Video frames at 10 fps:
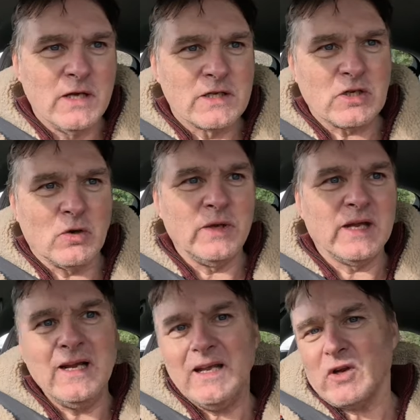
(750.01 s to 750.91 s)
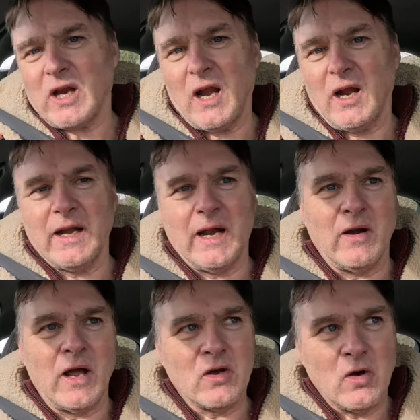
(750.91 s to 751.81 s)
so you can leave your car
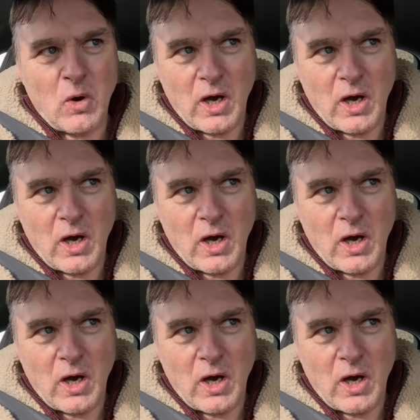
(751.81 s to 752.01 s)
there and go